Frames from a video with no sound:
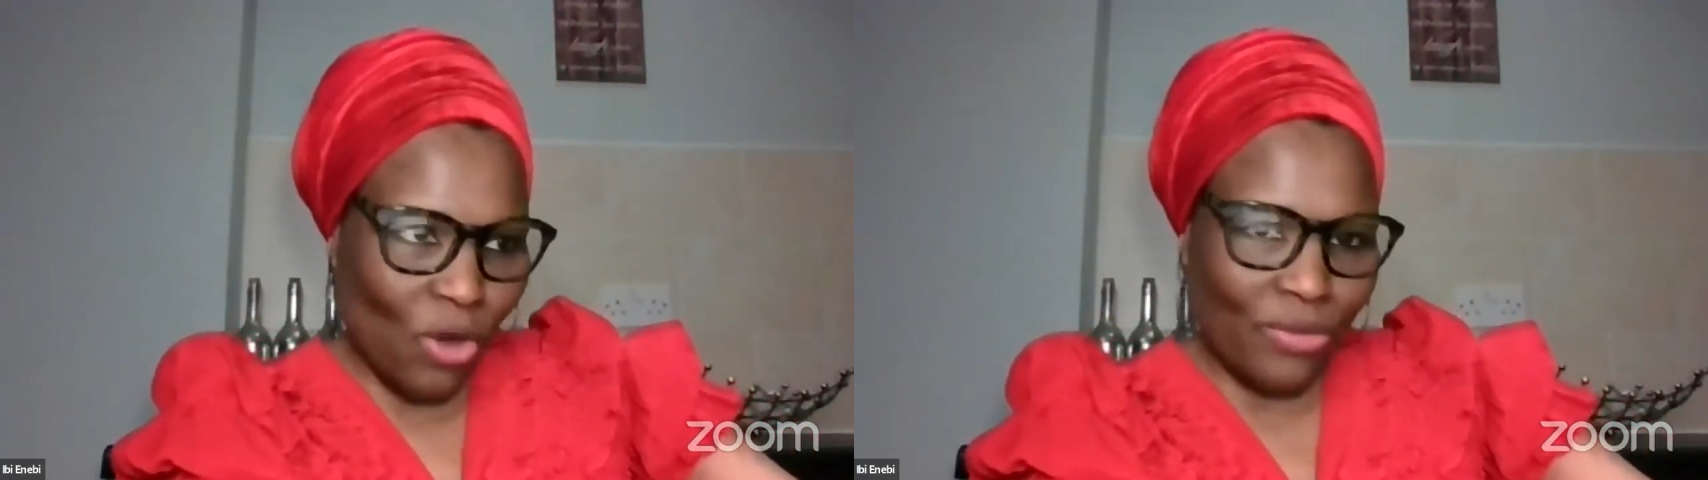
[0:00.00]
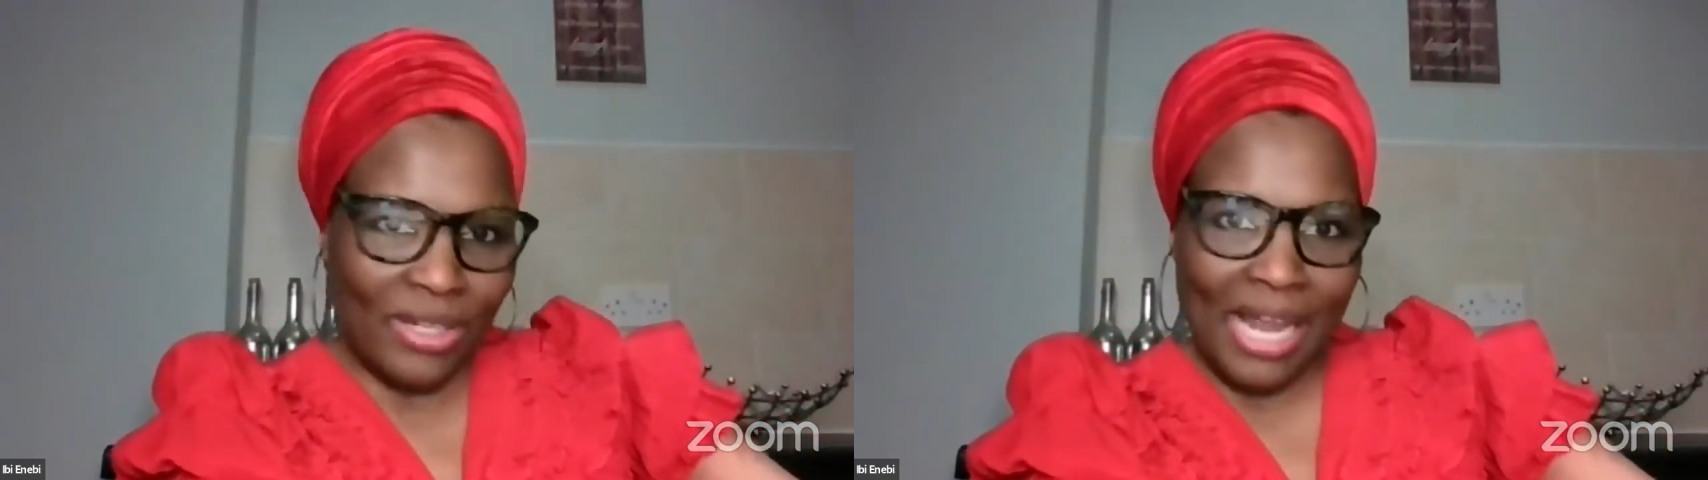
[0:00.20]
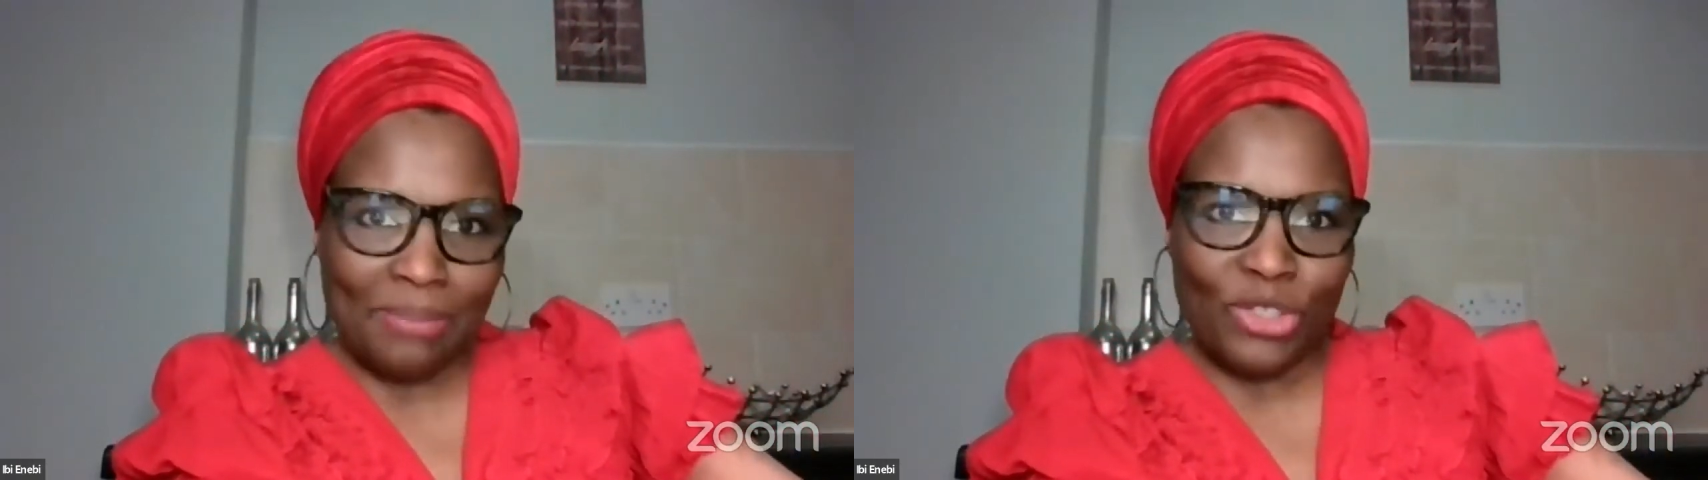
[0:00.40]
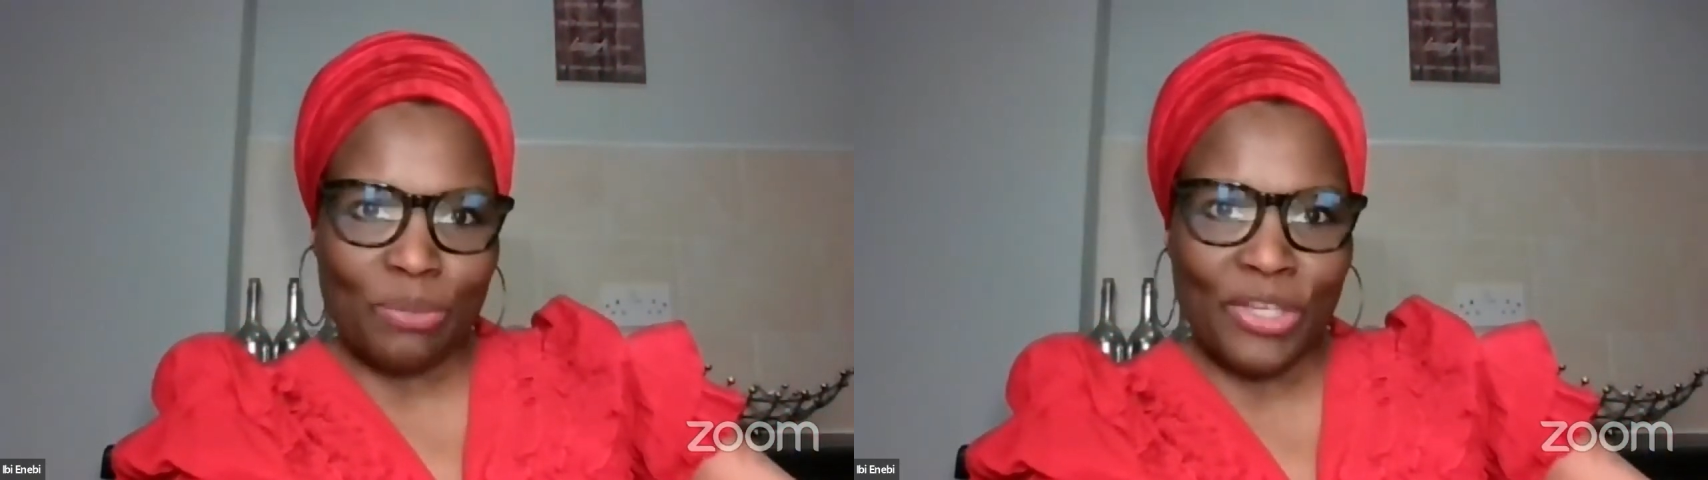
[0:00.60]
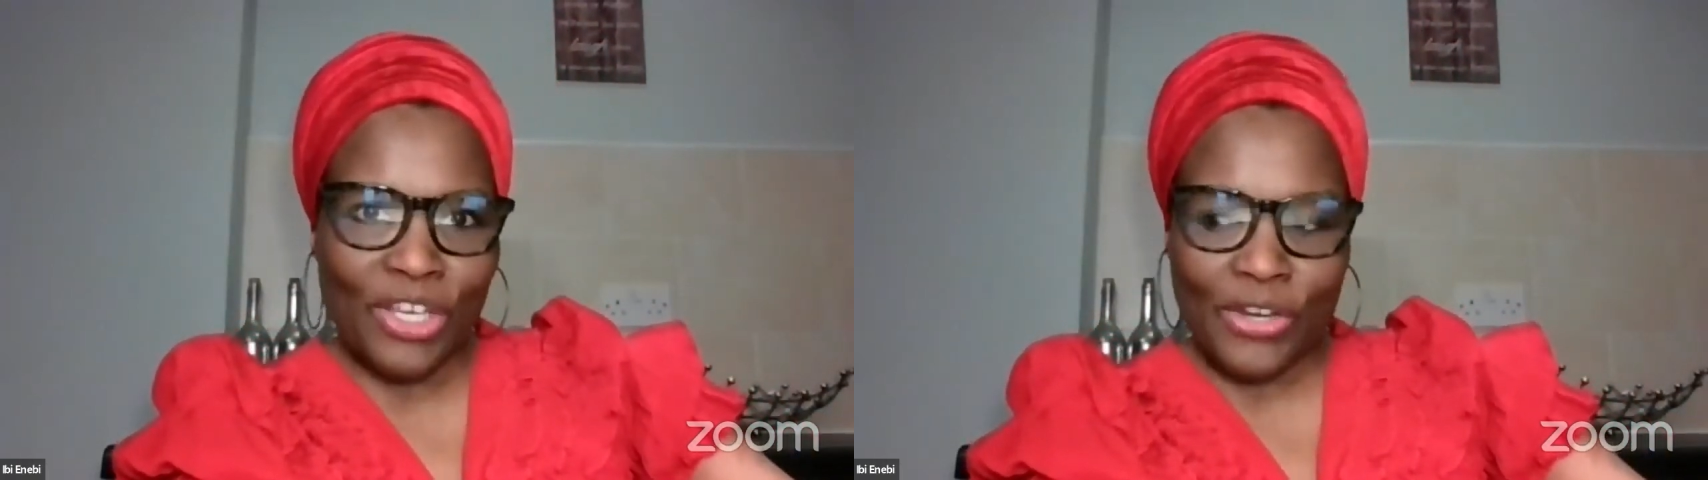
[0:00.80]
other
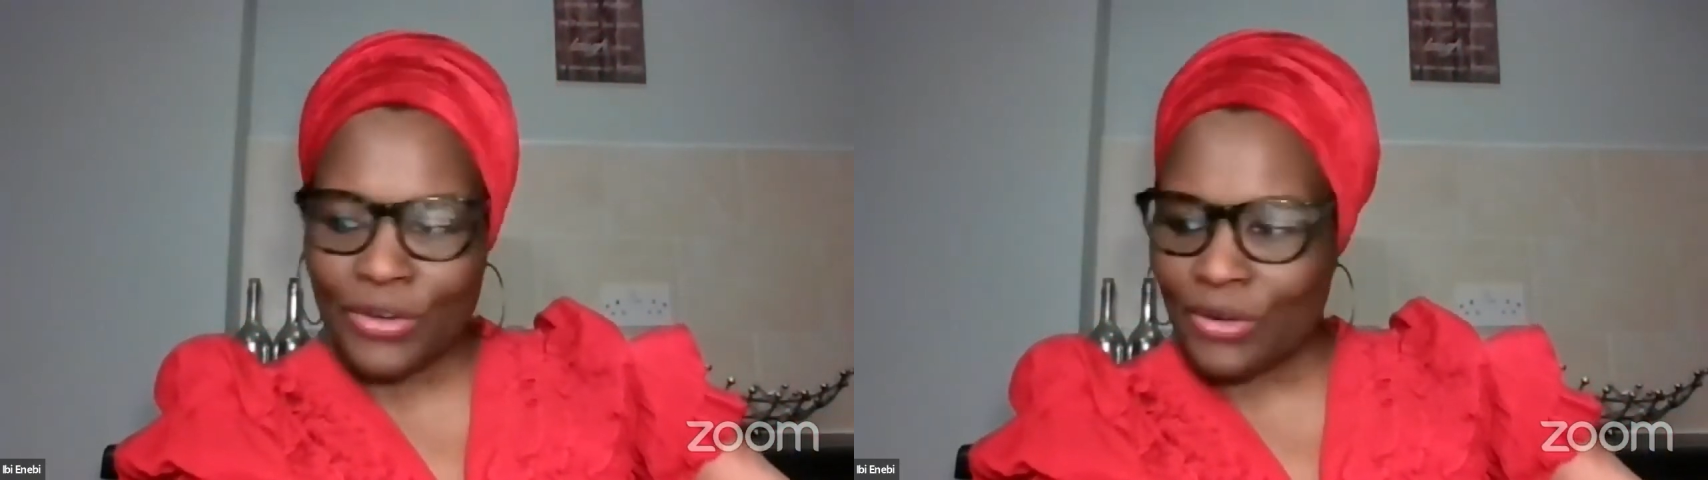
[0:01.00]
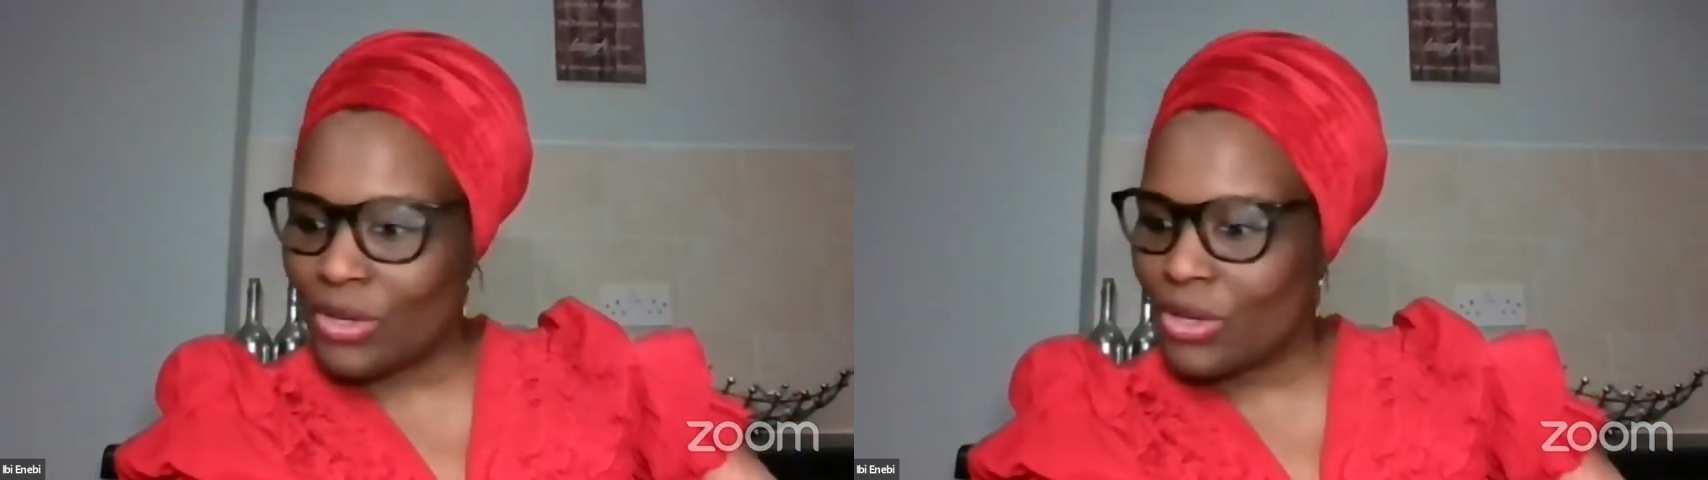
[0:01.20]
laptop here.